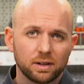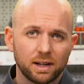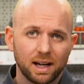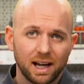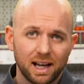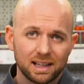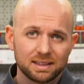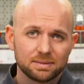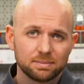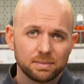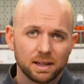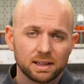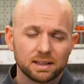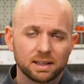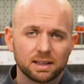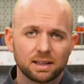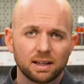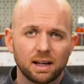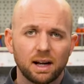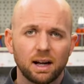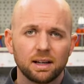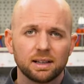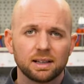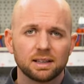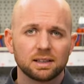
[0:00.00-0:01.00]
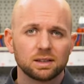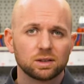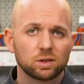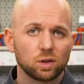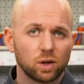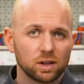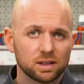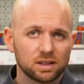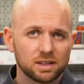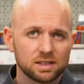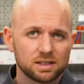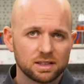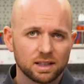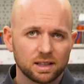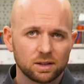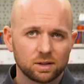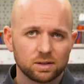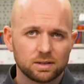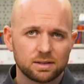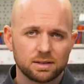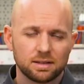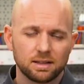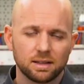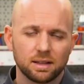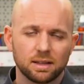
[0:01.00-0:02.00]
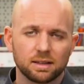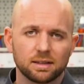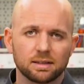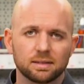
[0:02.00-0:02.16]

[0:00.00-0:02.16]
bearings that significantly reduce the